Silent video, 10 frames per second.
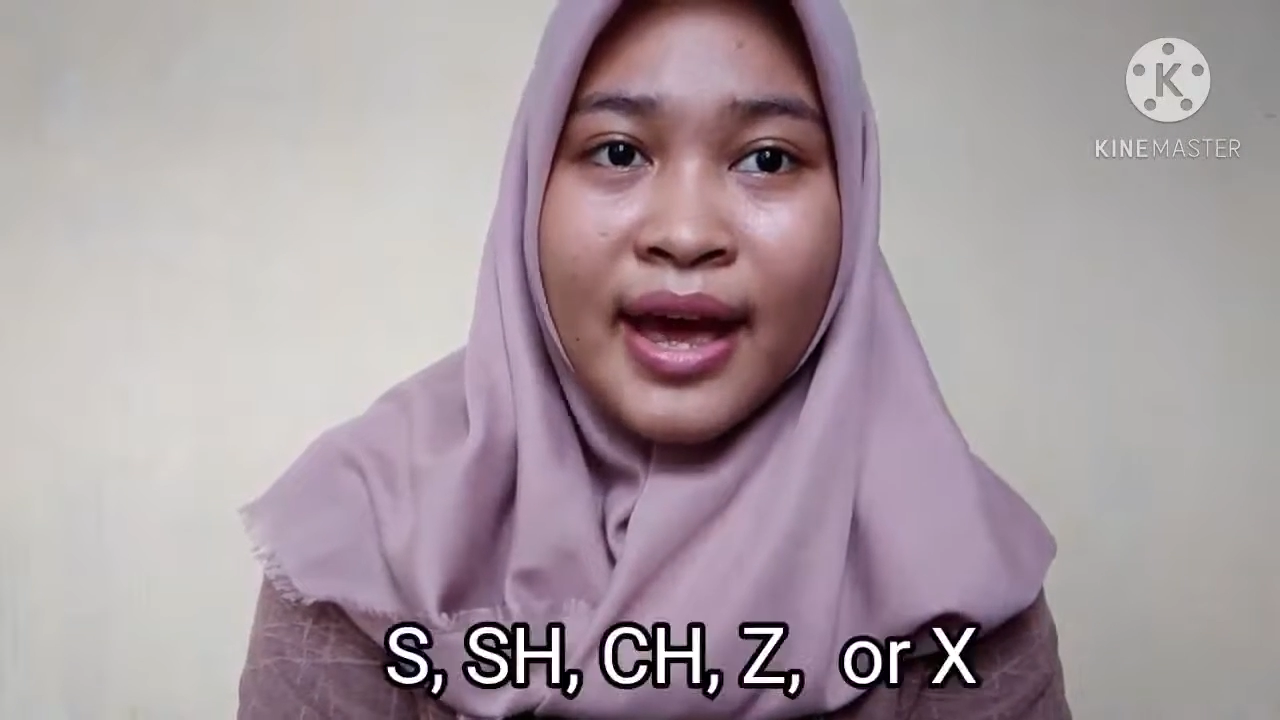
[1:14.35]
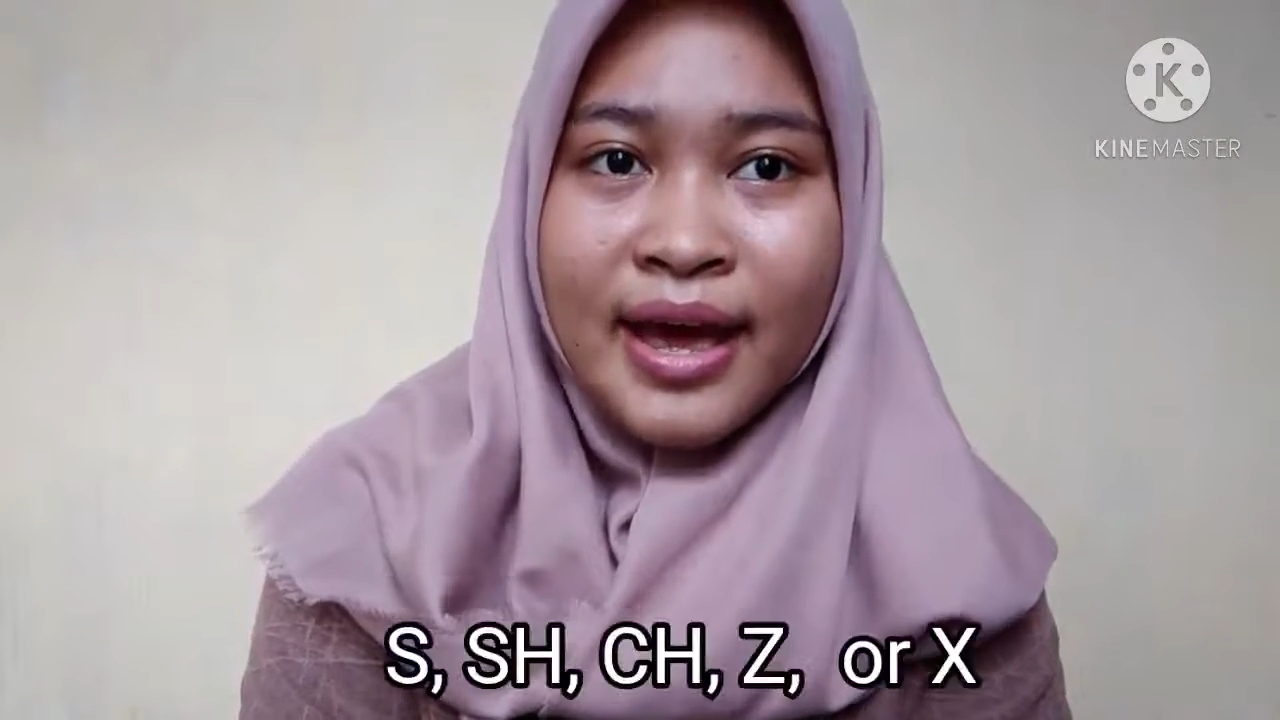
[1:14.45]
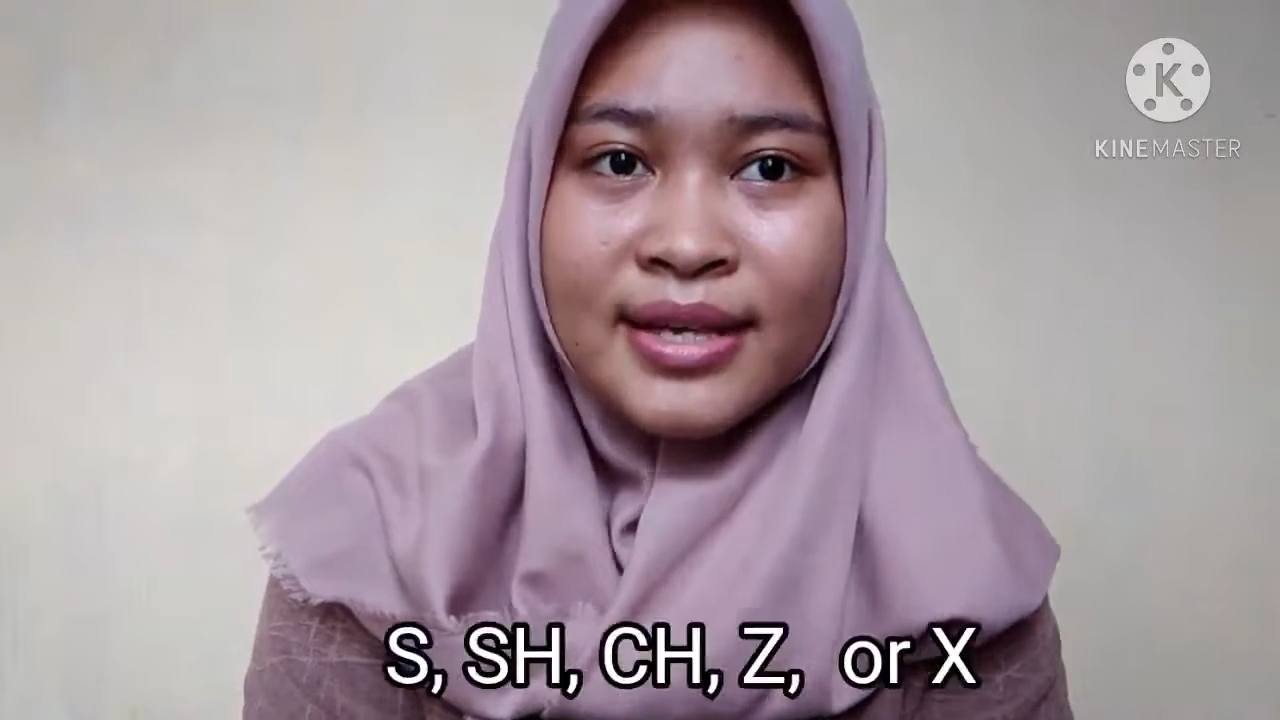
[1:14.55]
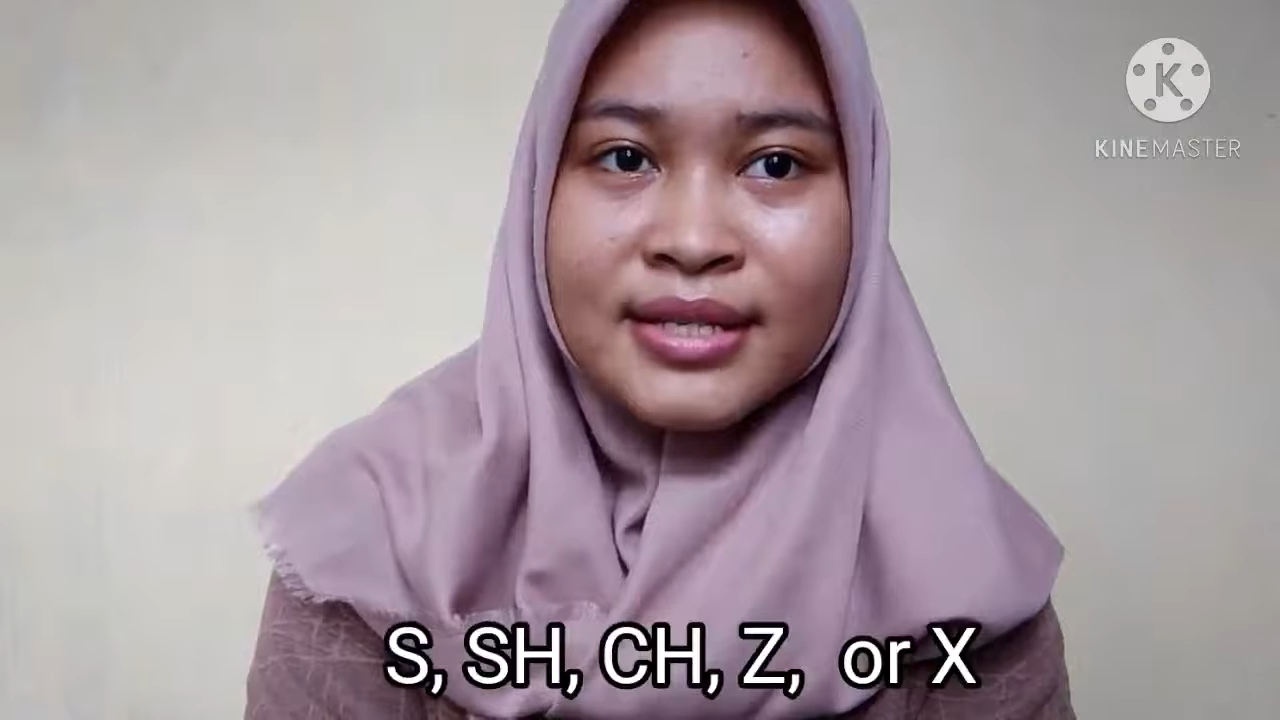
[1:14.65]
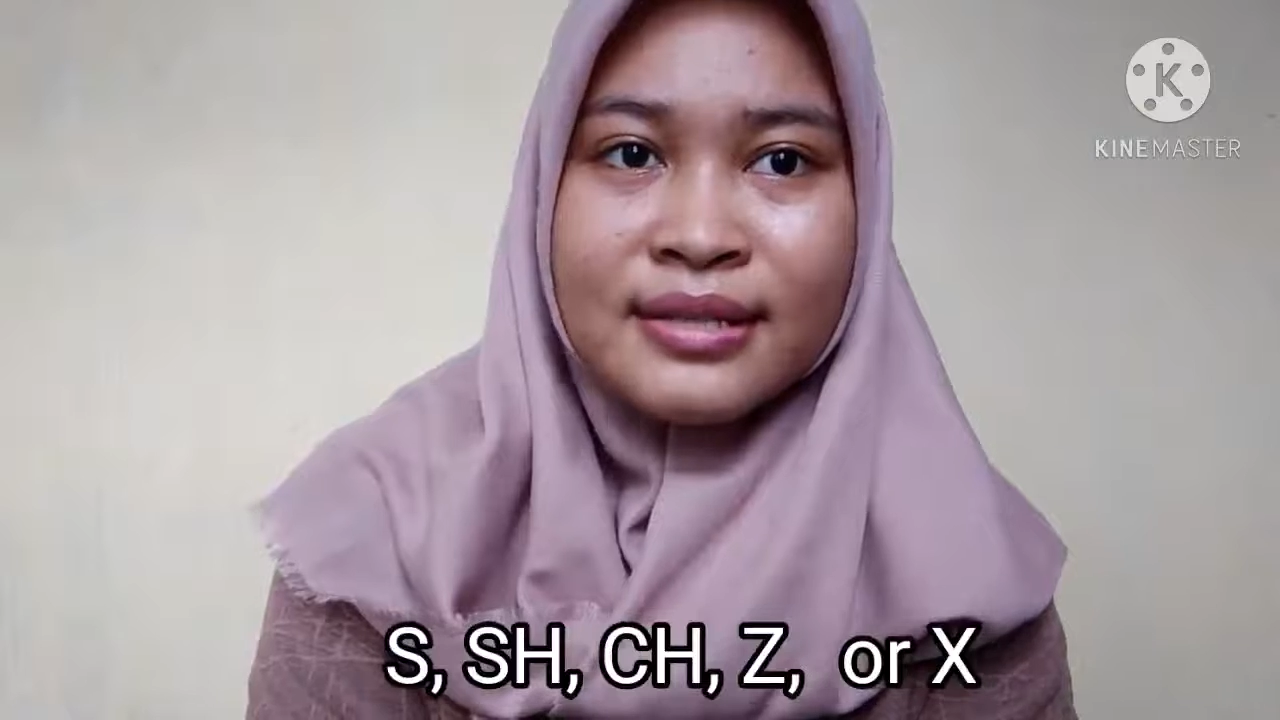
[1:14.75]

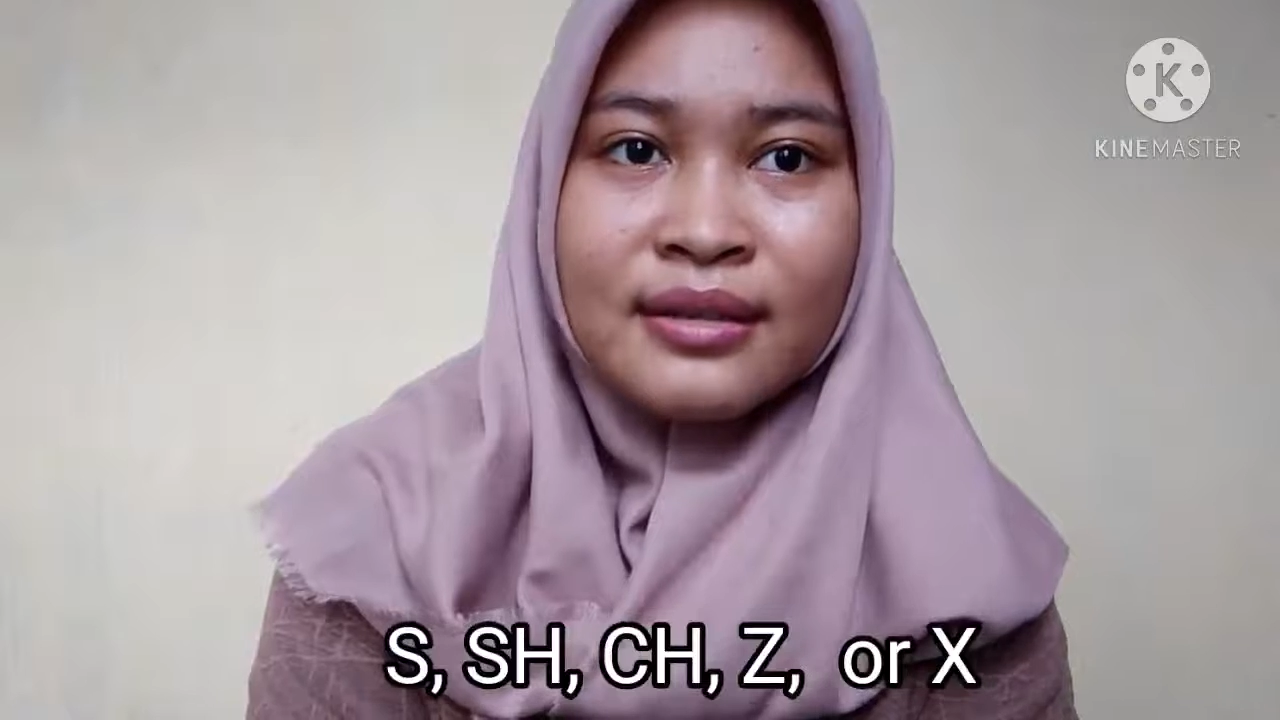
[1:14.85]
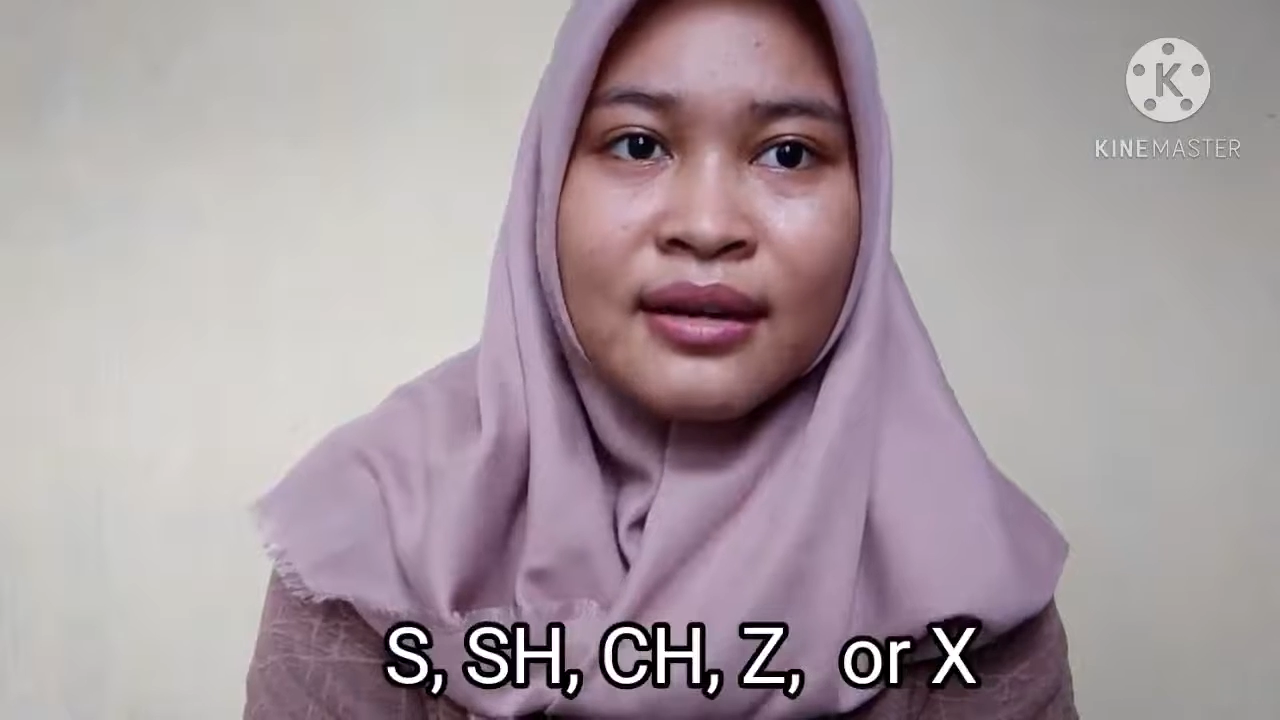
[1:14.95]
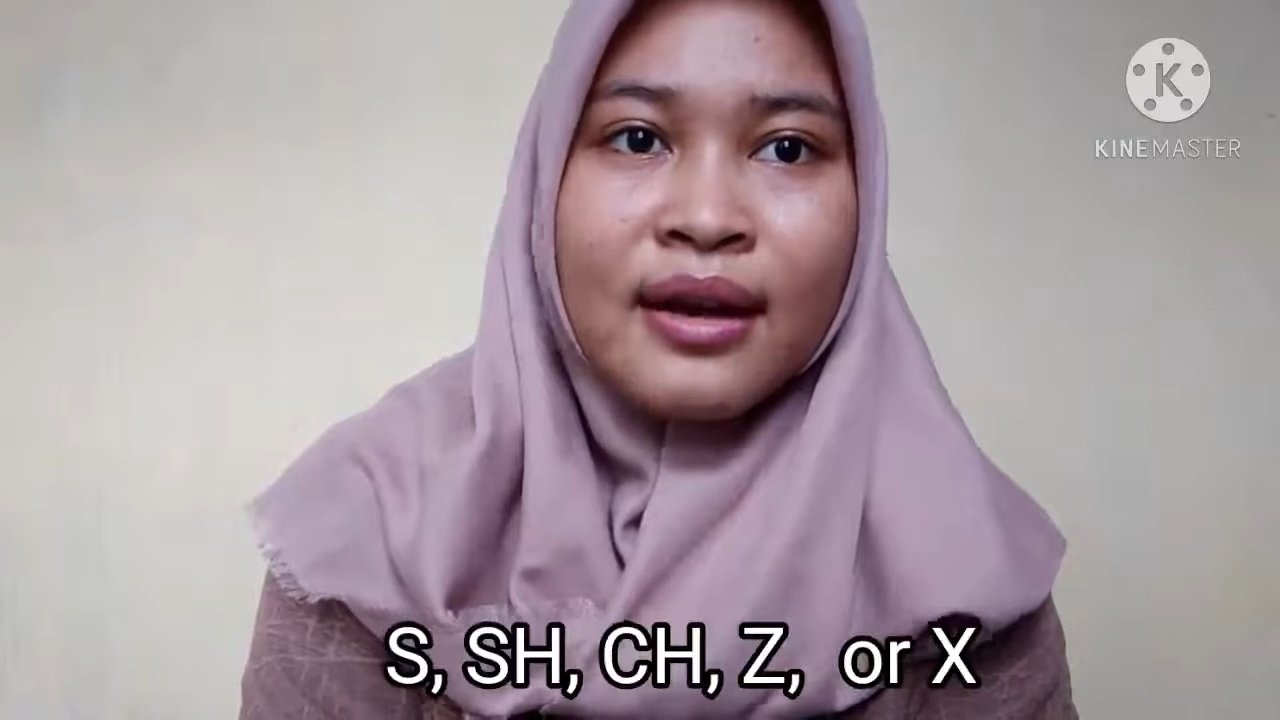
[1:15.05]
s,